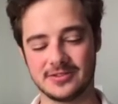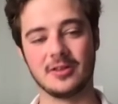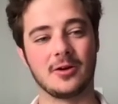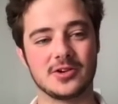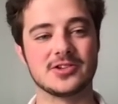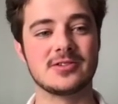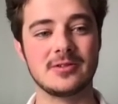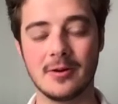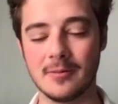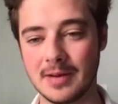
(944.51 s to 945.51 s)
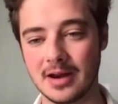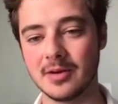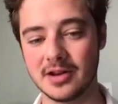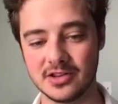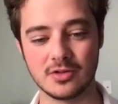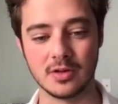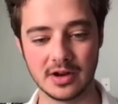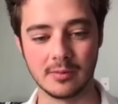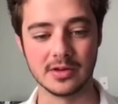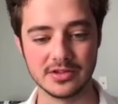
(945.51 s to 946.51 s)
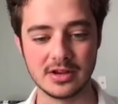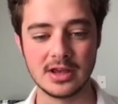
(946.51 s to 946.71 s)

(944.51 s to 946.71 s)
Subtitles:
the largest amount of money stolen at once.